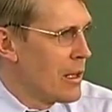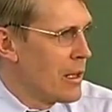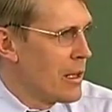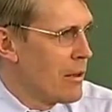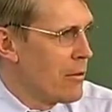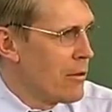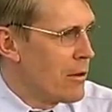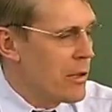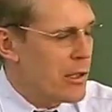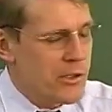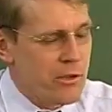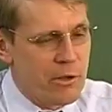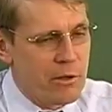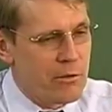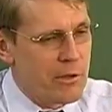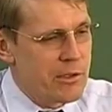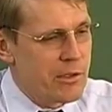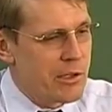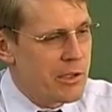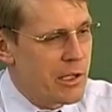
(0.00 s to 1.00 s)
Well, because the only
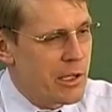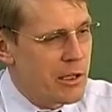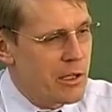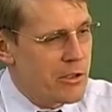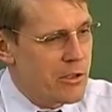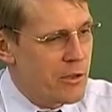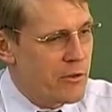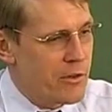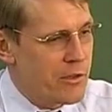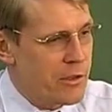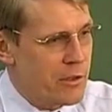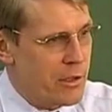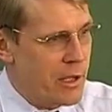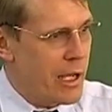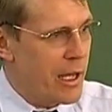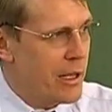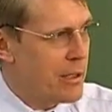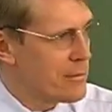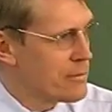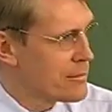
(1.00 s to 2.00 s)
ones you see on the surface are
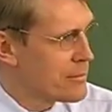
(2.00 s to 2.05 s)
dead.